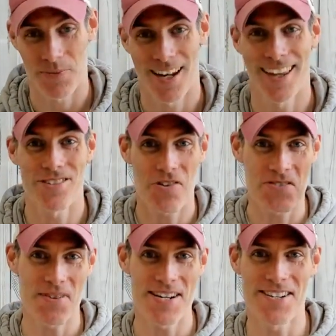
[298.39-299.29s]
and they
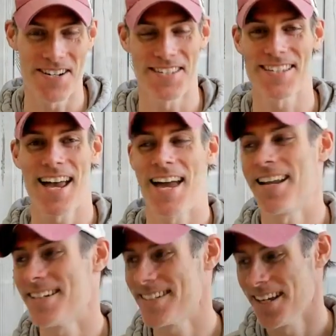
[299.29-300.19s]
drive me nuts.
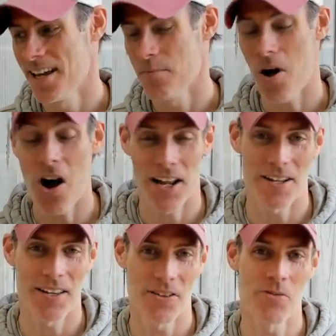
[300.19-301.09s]
And
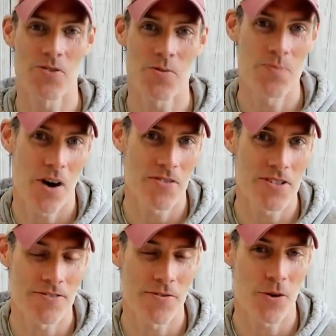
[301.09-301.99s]
partly, you know, the, part of the
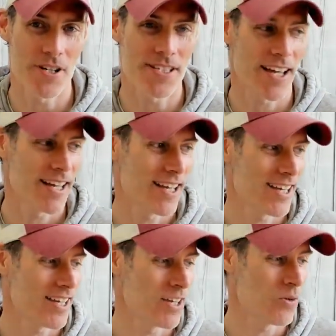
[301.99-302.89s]
reason for it is that
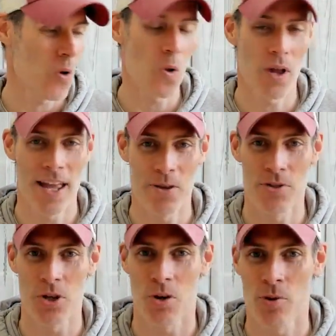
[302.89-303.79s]
you all end up
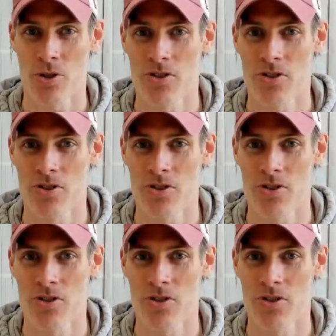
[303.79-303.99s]
doing them on